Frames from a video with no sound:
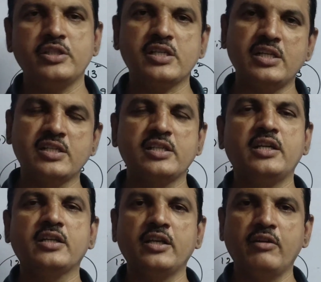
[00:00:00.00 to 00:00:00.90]
just listen
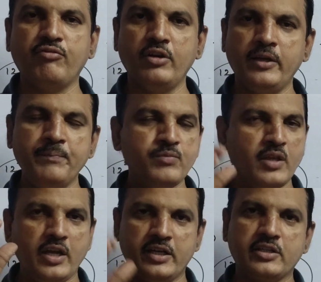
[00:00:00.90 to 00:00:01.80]
and carefully
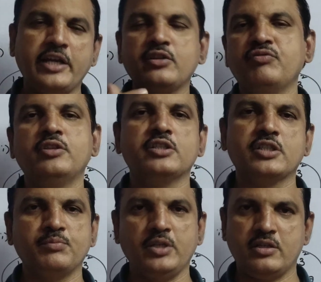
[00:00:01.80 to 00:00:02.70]
and try to finish
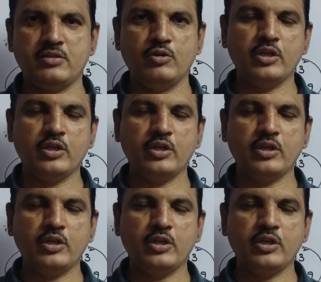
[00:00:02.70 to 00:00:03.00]
up that.